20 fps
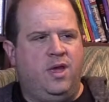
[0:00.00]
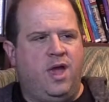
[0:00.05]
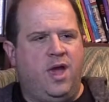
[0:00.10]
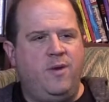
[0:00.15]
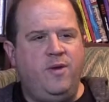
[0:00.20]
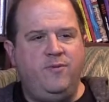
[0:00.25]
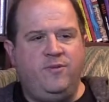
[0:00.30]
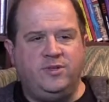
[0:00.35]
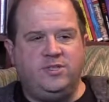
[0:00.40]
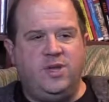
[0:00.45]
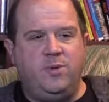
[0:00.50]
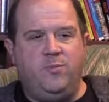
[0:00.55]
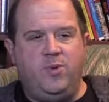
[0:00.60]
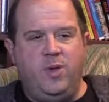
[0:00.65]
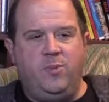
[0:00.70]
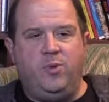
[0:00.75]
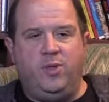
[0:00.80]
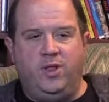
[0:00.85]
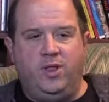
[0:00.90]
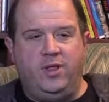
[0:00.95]
mean, for some
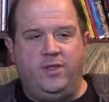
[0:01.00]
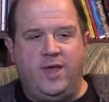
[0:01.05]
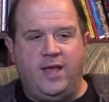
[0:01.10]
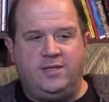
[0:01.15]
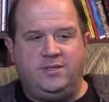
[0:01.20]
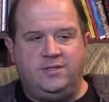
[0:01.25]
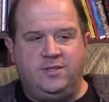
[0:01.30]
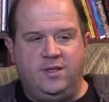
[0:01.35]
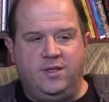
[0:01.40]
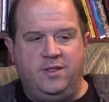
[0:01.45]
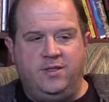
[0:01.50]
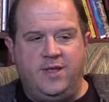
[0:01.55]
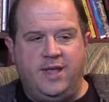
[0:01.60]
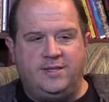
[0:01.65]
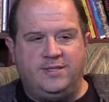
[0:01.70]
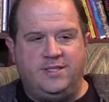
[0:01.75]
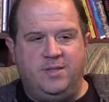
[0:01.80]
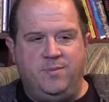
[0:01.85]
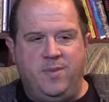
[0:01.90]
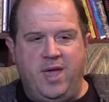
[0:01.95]
people, that's
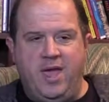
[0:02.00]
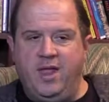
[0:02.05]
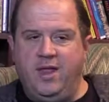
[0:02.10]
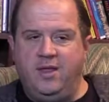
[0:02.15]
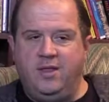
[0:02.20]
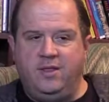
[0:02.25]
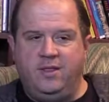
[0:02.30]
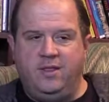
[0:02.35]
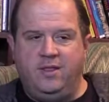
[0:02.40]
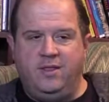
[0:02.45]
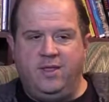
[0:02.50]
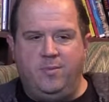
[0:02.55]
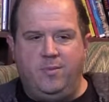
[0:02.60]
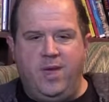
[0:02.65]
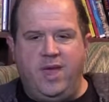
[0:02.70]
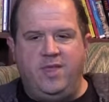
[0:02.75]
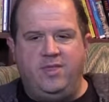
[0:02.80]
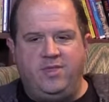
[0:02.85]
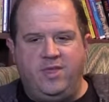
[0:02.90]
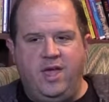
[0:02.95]
the main
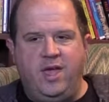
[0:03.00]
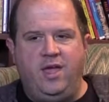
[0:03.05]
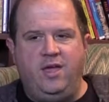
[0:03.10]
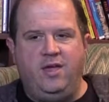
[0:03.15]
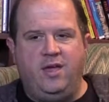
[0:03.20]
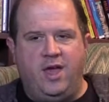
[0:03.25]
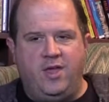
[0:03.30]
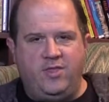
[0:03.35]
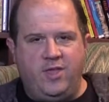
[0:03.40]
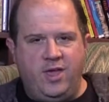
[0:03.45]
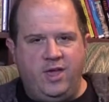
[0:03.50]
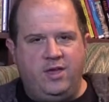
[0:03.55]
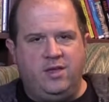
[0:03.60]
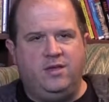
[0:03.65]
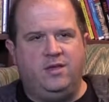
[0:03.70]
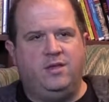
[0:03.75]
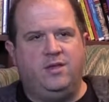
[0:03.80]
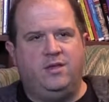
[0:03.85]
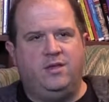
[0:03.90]
thing. I think